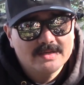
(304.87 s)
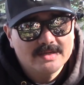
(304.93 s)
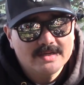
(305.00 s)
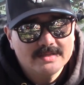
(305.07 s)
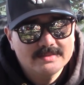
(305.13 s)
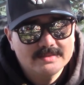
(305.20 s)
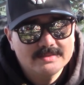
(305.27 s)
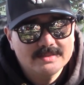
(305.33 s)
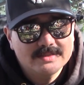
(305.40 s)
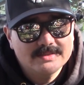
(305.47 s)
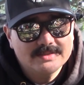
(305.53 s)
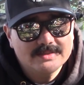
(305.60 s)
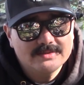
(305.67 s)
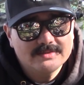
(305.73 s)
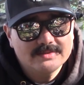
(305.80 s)
I
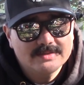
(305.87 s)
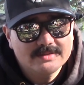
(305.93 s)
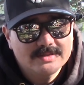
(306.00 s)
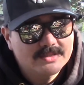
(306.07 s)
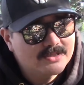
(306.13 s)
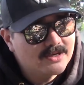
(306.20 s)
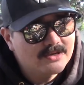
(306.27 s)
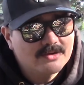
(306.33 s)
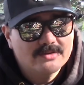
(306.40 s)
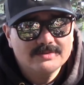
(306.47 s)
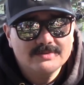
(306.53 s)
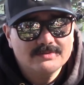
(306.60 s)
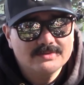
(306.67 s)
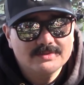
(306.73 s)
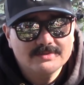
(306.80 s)
suggest you go there. They got all
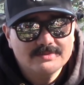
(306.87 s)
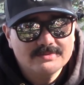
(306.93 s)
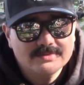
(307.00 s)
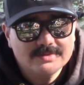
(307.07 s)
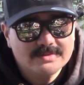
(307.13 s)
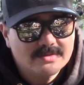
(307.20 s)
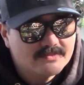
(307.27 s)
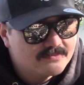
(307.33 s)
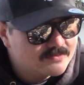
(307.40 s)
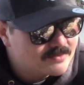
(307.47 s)
sorts of cool stuff.